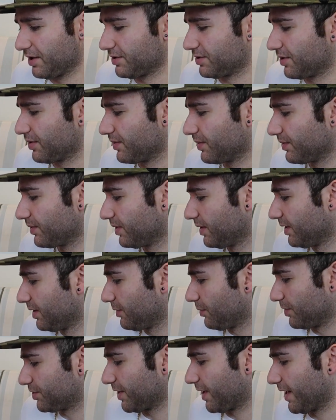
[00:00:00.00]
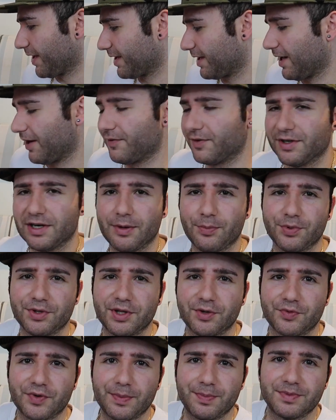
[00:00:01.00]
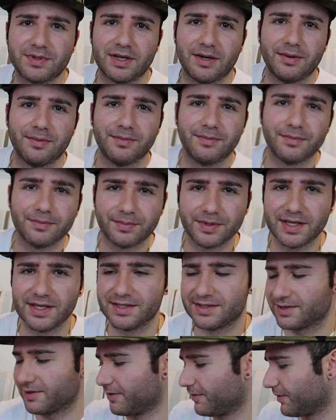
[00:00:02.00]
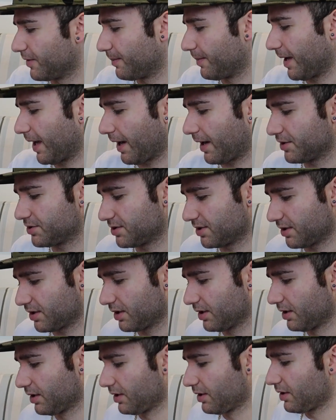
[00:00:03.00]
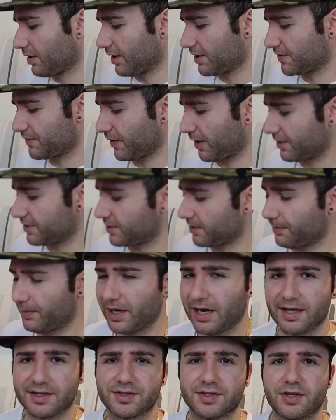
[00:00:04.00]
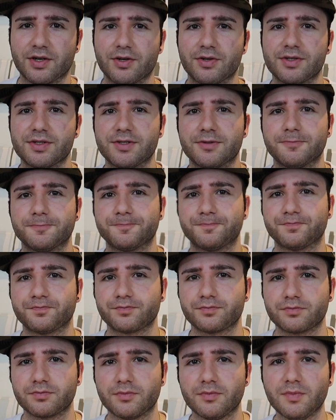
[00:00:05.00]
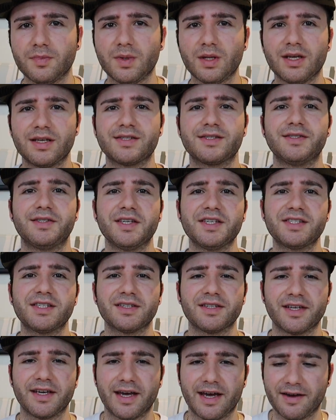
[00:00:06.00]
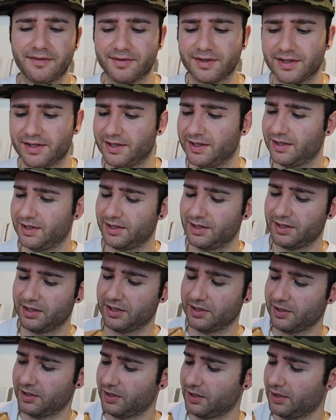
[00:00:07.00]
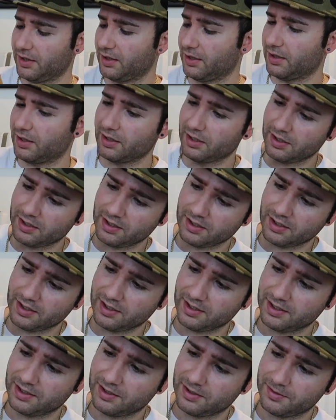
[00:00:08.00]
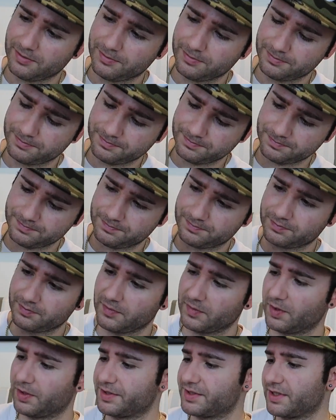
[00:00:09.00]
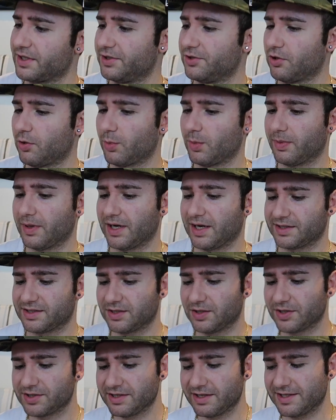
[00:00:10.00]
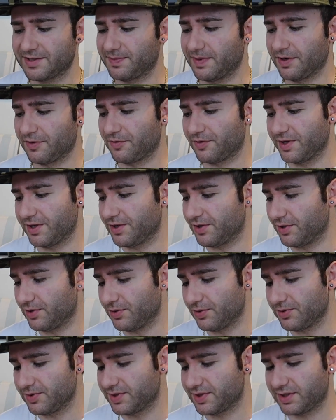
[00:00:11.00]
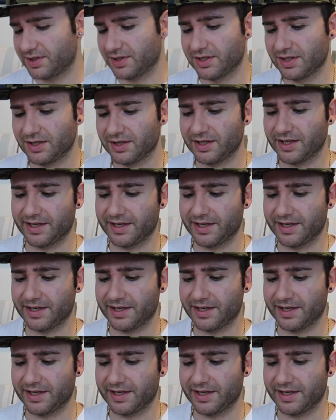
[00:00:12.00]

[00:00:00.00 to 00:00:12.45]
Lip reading: on here too, which I like covered up with a ripped up piece of the packaging. As far as the box goes, it's decently heavy. It looks like a normal box. It looks like it's been reused.